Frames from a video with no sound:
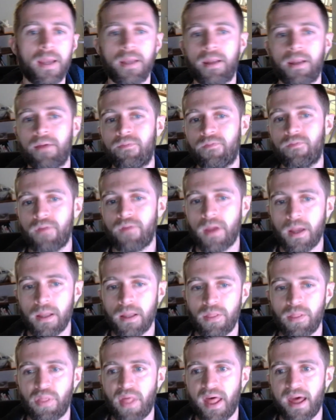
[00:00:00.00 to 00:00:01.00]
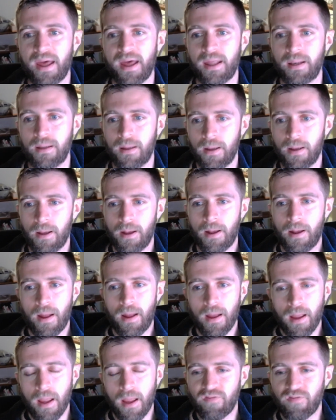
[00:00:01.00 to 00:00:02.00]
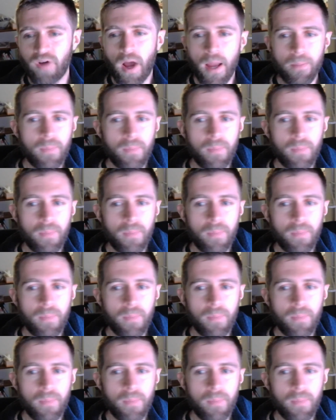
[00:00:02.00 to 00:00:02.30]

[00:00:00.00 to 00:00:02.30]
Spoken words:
And I think that if I